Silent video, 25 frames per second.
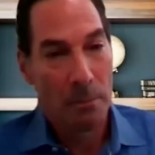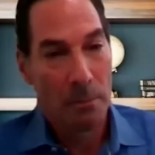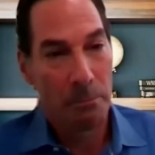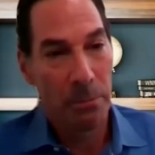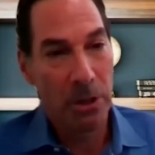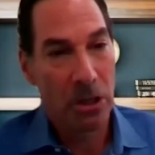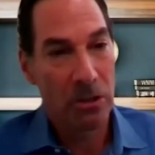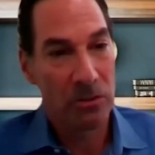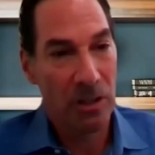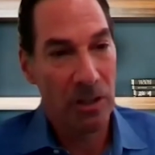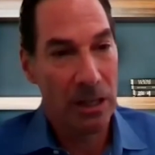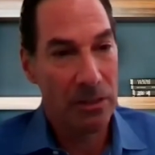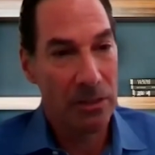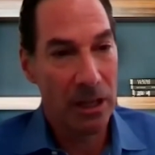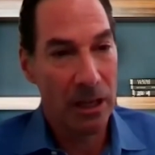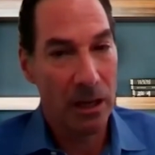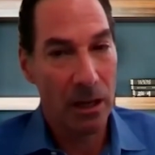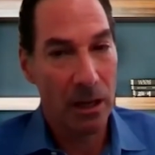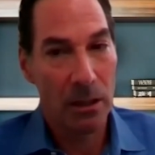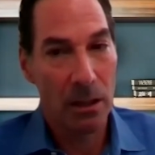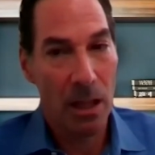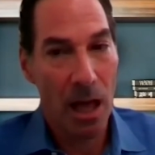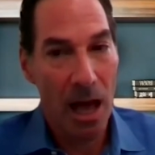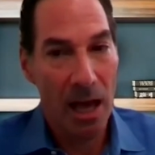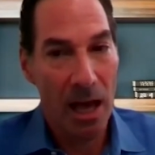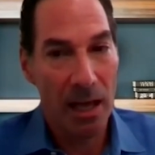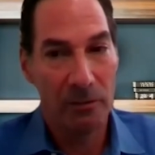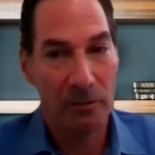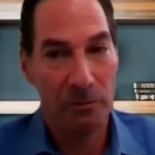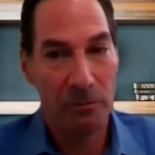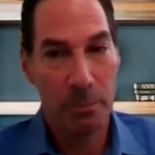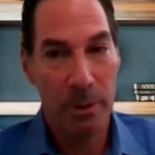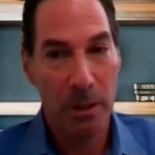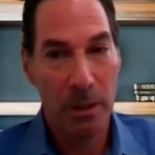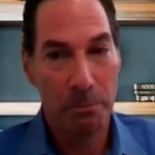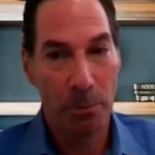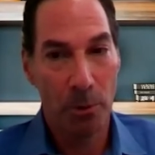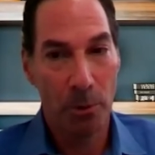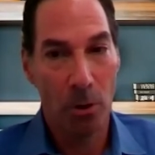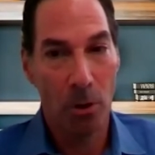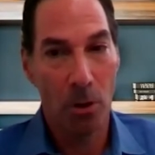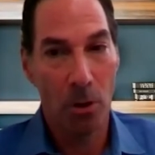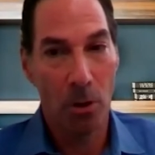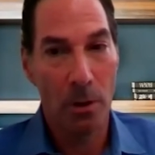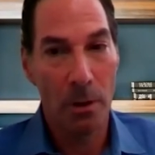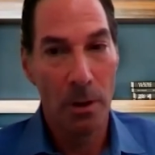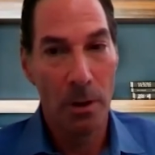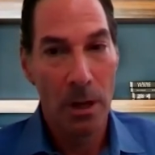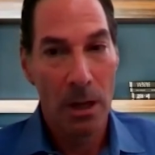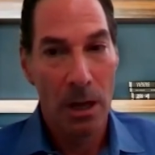because i think a lot of
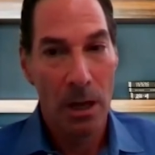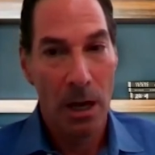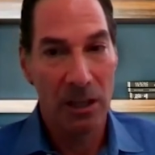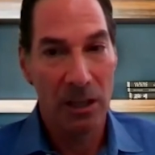people